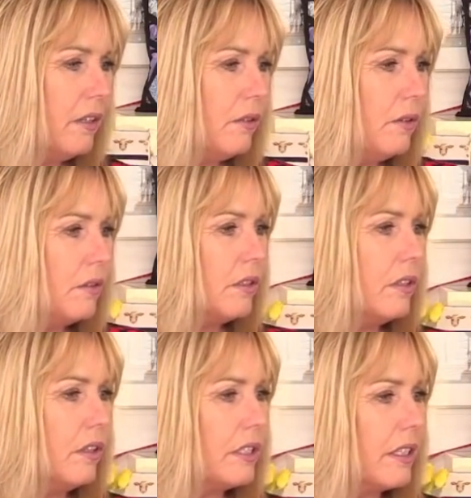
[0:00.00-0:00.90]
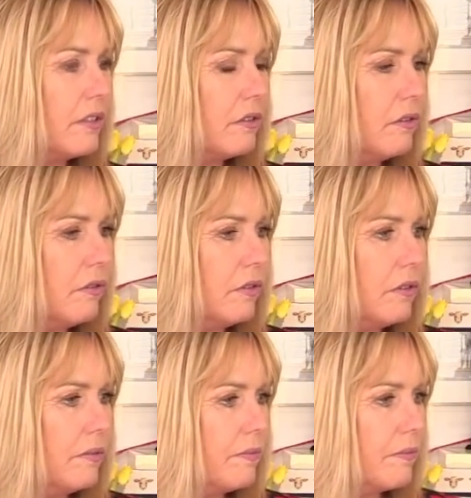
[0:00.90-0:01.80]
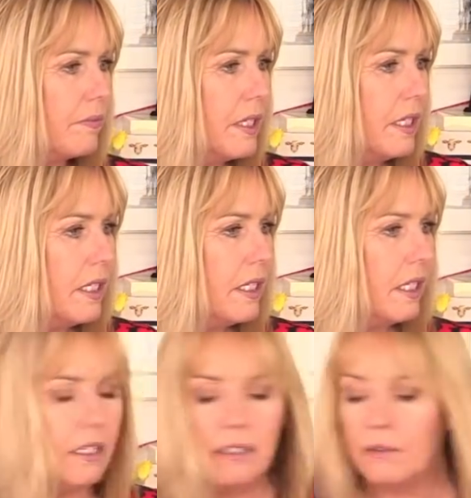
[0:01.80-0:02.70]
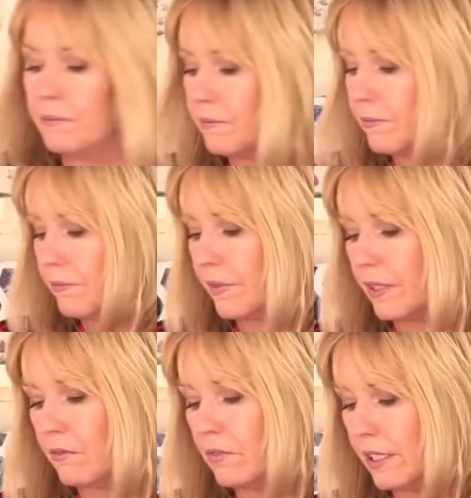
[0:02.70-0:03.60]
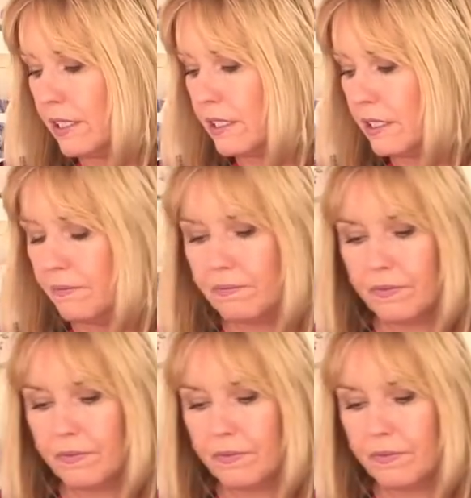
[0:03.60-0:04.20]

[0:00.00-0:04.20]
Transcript: Oh, gosh, that's awful. Right.